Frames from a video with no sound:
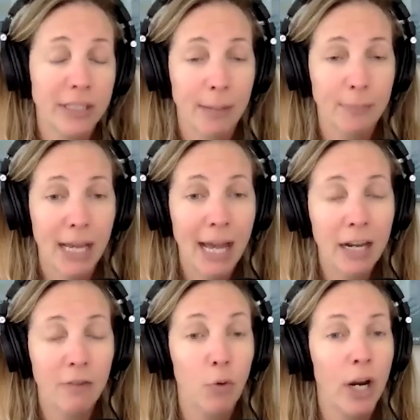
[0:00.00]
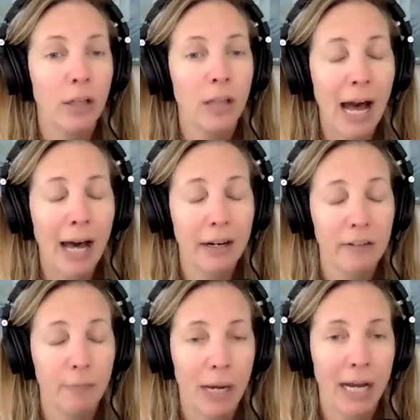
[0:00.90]
steps ahead of where a lot
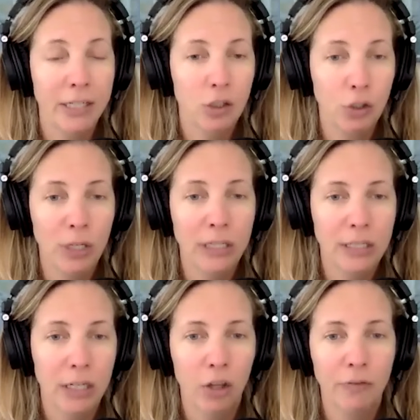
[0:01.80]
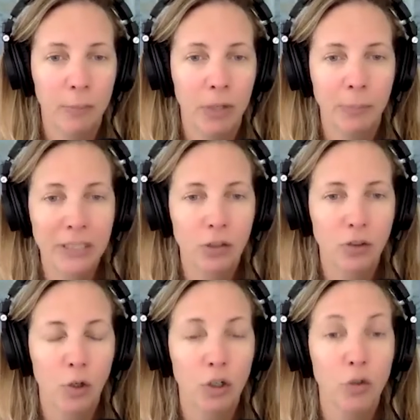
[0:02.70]
of my students and other female
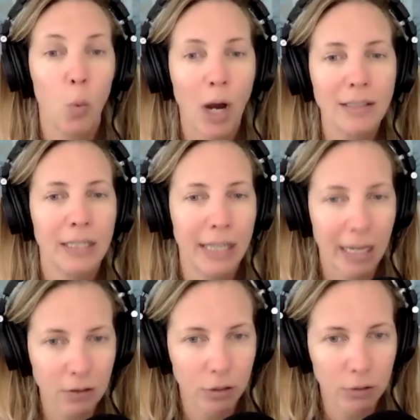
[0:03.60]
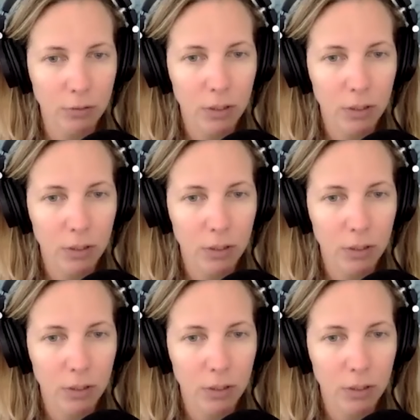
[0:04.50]
business owners want to get to.